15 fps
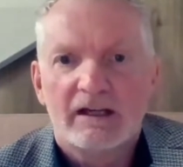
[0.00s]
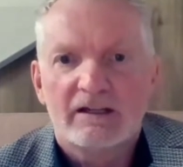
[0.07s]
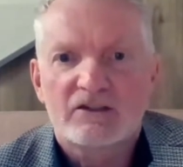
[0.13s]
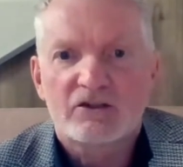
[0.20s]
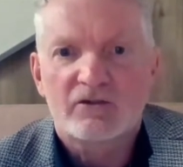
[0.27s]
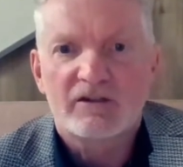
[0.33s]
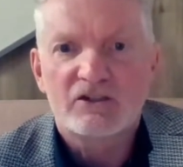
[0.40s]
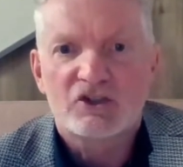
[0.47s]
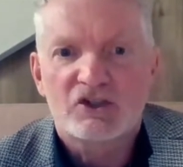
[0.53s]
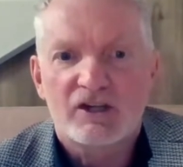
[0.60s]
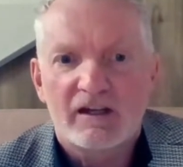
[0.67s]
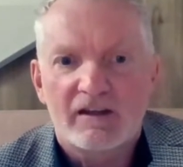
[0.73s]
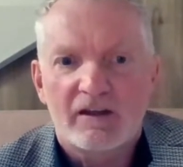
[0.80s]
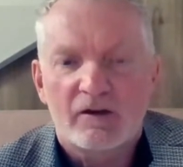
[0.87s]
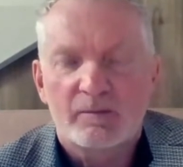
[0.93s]
screen
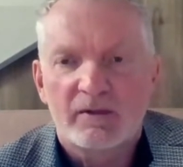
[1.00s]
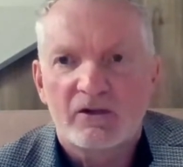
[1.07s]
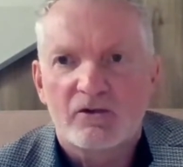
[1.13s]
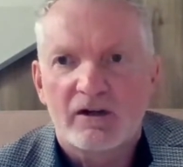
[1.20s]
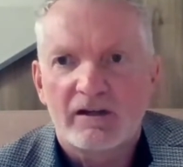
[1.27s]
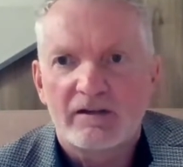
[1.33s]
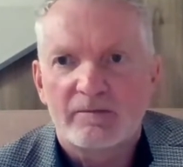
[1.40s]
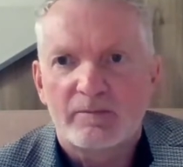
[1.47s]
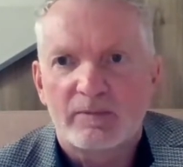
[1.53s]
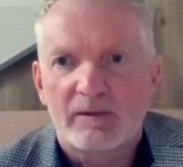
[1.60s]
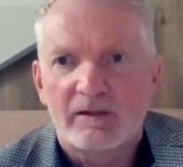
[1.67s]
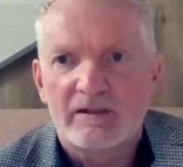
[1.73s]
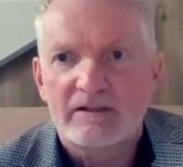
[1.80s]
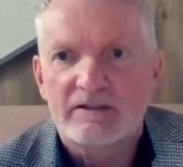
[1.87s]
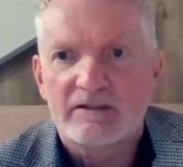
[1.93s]
share, that would be great,
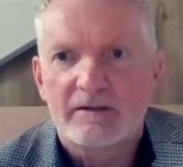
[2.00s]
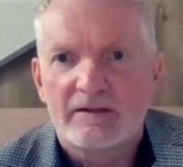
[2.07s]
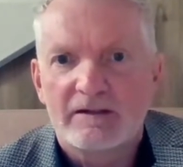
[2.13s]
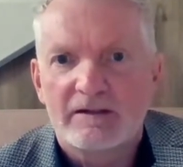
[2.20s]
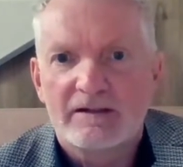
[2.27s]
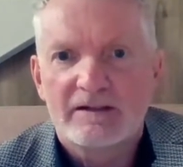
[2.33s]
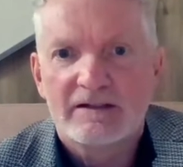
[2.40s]
please.